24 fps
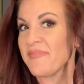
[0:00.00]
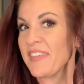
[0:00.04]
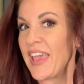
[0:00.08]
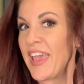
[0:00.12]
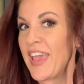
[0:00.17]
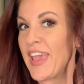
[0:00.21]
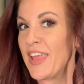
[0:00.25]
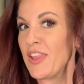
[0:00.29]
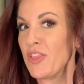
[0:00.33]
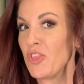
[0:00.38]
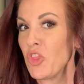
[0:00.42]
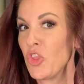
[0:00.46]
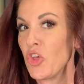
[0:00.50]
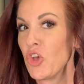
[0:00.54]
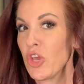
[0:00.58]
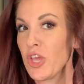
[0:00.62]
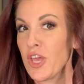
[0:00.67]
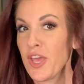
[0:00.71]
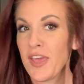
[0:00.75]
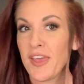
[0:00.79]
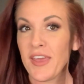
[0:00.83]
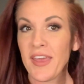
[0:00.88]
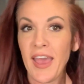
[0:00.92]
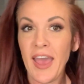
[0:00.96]
And look
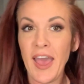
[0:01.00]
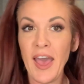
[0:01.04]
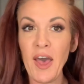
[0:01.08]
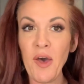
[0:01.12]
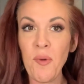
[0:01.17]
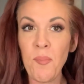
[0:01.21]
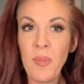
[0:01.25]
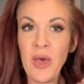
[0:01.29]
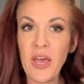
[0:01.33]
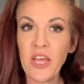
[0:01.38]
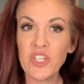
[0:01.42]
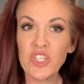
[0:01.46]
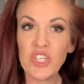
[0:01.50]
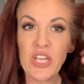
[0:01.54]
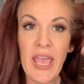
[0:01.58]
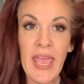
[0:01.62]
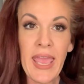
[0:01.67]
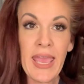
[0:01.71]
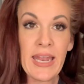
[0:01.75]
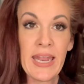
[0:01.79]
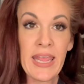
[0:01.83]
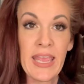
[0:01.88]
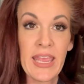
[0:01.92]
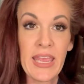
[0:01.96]
how much,
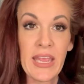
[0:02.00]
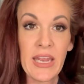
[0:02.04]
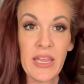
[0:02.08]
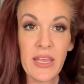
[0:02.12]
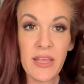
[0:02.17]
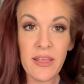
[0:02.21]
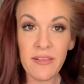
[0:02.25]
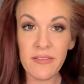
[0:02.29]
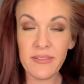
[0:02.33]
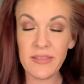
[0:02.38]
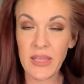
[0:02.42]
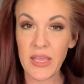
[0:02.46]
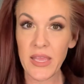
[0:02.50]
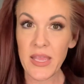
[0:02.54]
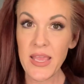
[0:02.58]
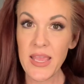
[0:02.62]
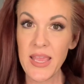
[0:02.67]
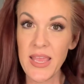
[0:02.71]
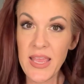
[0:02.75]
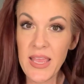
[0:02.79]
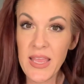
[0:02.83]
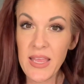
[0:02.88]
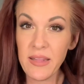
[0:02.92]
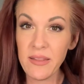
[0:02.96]
and it is
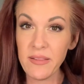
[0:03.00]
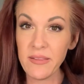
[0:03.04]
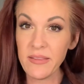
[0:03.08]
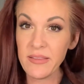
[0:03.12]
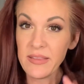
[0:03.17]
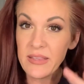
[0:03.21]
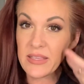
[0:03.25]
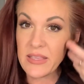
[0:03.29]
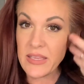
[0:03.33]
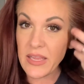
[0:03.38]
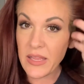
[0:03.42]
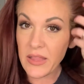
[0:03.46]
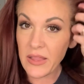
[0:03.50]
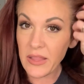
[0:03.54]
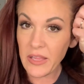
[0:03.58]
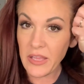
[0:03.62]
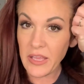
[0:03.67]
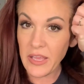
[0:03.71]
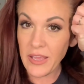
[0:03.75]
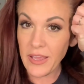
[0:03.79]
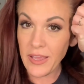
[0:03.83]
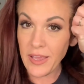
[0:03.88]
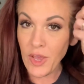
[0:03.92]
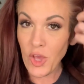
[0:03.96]

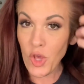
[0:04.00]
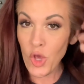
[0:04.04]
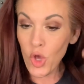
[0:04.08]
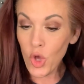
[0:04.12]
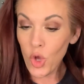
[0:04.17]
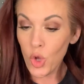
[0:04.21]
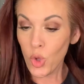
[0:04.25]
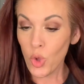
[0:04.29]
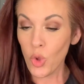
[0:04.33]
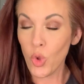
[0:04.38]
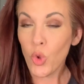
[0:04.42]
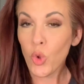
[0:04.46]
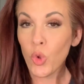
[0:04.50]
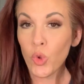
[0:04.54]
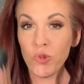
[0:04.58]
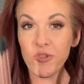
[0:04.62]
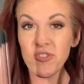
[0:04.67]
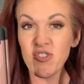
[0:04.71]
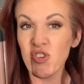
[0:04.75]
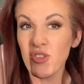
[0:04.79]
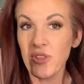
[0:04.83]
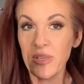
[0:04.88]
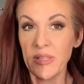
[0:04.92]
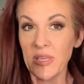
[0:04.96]
instantly cool
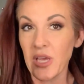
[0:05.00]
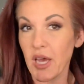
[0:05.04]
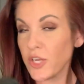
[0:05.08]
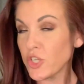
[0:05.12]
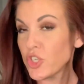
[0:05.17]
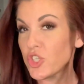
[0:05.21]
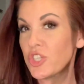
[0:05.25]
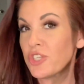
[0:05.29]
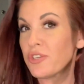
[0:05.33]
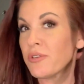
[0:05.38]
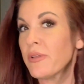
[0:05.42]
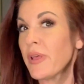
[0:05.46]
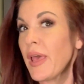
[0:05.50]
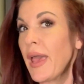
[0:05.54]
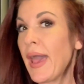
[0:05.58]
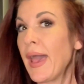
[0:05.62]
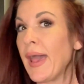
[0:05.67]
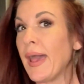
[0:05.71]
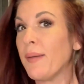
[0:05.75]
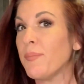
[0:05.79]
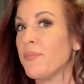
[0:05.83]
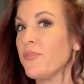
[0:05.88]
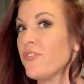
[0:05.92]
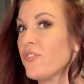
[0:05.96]
to the touch.
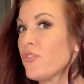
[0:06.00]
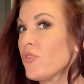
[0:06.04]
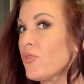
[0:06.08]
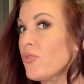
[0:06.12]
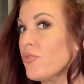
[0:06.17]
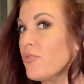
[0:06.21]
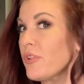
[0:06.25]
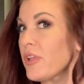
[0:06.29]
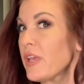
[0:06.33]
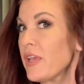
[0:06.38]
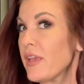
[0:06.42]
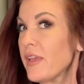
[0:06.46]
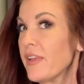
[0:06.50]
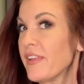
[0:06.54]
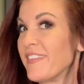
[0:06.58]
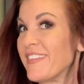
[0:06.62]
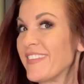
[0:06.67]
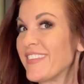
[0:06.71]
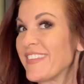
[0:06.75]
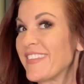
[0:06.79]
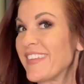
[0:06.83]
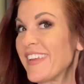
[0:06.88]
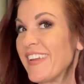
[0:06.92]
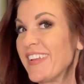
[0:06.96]
Absolutely
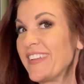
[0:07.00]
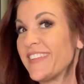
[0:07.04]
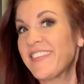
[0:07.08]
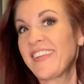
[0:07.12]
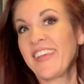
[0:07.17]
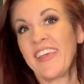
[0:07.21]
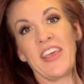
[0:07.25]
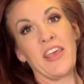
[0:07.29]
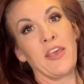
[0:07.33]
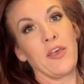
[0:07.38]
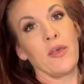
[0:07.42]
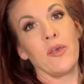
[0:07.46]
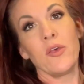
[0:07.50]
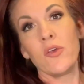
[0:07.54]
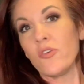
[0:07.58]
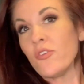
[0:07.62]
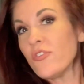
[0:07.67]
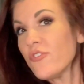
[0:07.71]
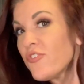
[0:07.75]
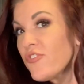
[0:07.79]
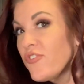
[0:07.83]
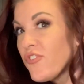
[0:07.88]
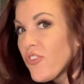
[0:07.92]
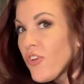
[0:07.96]
instant.
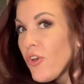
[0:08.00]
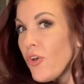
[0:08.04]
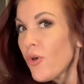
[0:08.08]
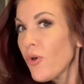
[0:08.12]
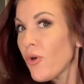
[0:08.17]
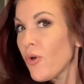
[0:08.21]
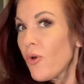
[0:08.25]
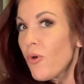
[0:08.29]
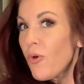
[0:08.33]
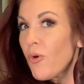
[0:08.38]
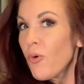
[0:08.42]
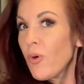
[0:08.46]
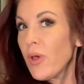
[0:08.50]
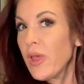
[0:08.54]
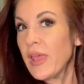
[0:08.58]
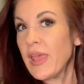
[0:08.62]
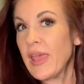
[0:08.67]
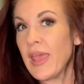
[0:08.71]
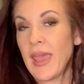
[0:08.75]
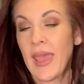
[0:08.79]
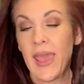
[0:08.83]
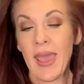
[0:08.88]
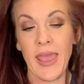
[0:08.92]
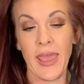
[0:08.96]
So,
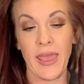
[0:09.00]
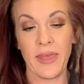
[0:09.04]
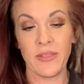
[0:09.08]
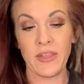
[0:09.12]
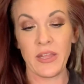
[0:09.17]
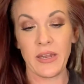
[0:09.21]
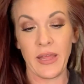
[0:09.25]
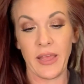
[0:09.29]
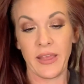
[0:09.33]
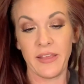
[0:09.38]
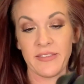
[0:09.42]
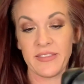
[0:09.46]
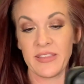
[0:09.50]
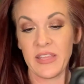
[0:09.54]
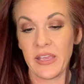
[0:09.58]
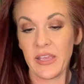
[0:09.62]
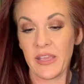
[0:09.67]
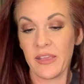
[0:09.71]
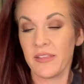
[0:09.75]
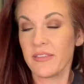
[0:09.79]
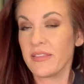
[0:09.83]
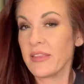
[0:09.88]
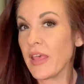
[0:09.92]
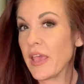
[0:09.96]
and the nice thing
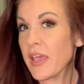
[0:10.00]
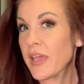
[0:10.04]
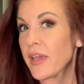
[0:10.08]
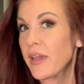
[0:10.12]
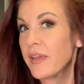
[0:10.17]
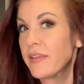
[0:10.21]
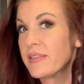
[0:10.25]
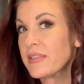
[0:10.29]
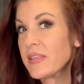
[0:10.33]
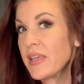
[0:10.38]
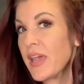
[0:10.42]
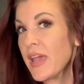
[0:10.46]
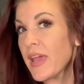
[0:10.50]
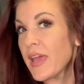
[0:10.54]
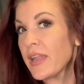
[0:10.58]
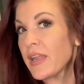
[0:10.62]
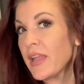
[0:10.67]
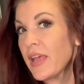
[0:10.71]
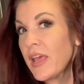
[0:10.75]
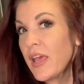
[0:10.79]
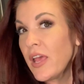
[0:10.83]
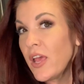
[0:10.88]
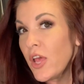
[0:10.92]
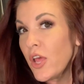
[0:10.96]
is, like I said,
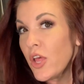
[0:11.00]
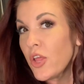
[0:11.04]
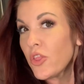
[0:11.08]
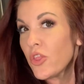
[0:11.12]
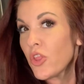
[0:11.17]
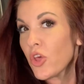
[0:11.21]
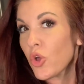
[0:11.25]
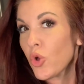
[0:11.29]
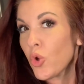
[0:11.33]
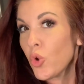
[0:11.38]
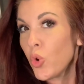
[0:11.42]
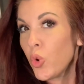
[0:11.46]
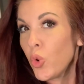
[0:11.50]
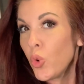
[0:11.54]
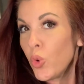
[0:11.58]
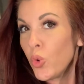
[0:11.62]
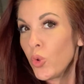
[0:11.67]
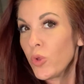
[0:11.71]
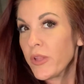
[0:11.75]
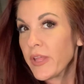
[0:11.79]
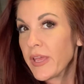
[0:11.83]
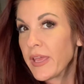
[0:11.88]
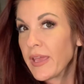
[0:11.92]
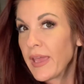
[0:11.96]
the
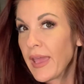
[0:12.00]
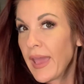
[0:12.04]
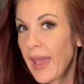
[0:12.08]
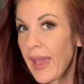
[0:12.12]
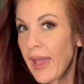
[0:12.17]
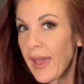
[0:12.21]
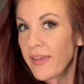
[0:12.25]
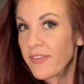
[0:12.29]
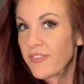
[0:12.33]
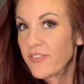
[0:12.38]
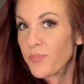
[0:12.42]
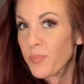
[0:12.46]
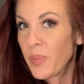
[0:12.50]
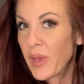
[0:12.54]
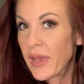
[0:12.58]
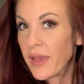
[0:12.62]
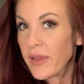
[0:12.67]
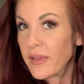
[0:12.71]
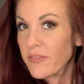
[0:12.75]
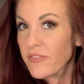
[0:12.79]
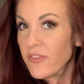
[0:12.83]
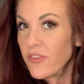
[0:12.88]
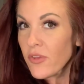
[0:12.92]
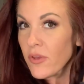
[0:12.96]
cooling
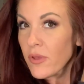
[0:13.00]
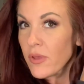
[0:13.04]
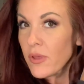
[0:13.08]
aspect,